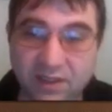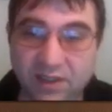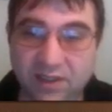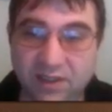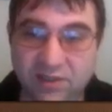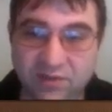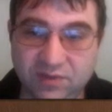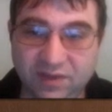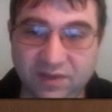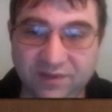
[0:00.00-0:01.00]

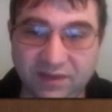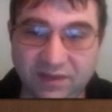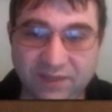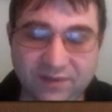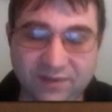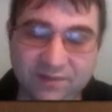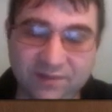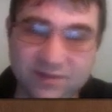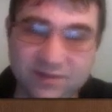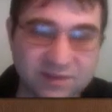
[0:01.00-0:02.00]
2011,
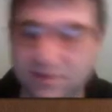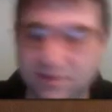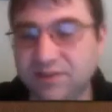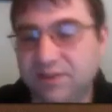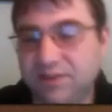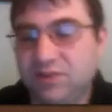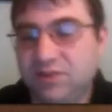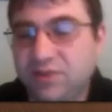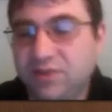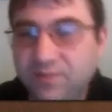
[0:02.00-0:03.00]
which just ended in a
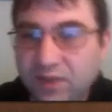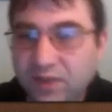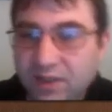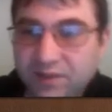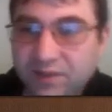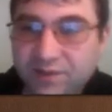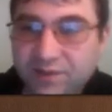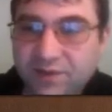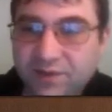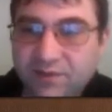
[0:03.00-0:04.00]
draw. So
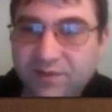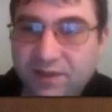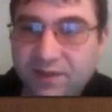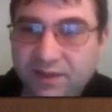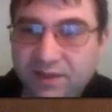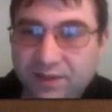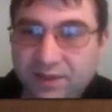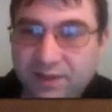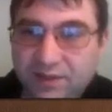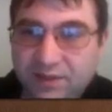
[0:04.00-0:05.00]
there was
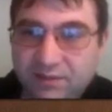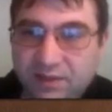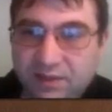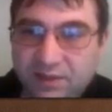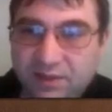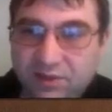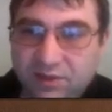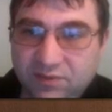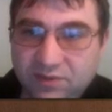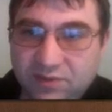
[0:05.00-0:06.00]
nothing,
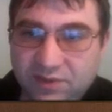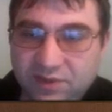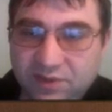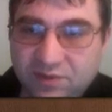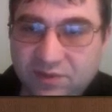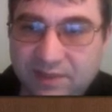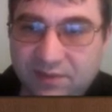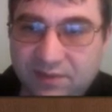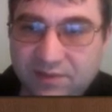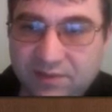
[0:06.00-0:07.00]
no huge
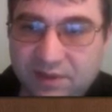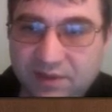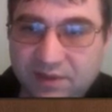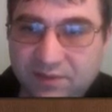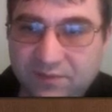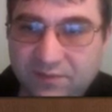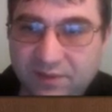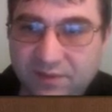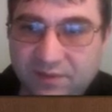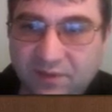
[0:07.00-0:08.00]
amount of
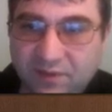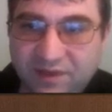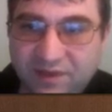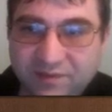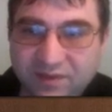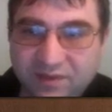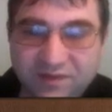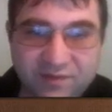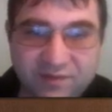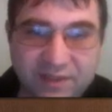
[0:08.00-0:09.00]
awesomeness
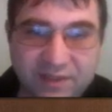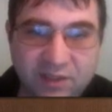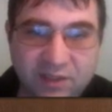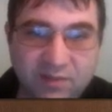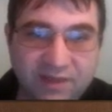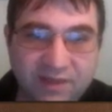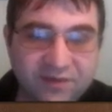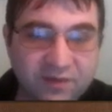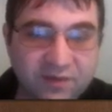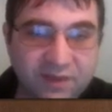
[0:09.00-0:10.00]
to write home about.
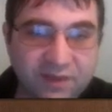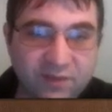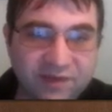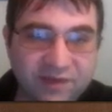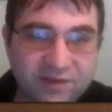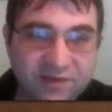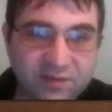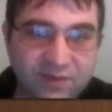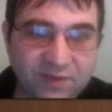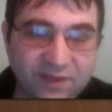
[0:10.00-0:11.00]
So we have queen c2,
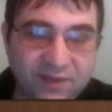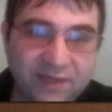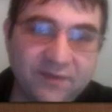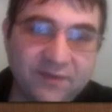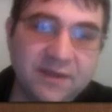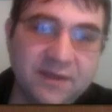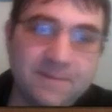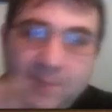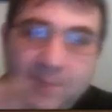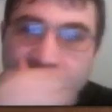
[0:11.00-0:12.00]
b5,
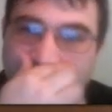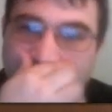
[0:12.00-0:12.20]
and then